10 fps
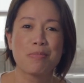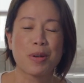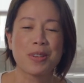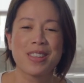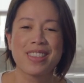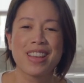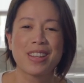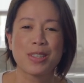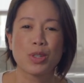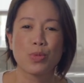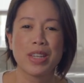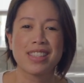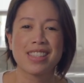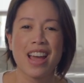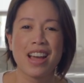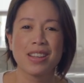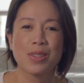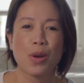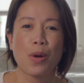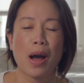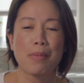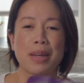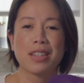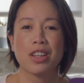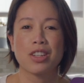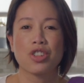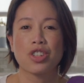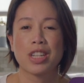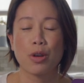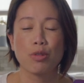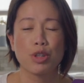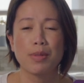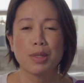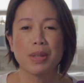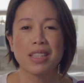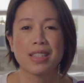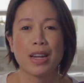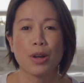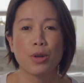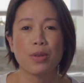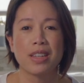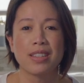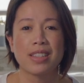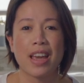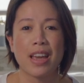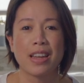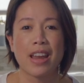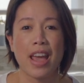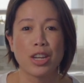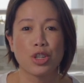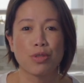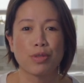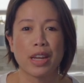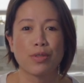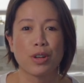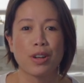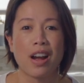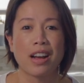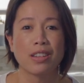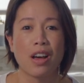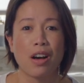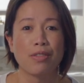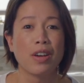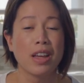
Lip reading: person than a sweet snack, so I picked taro chips because taro is an Asian flavor. I love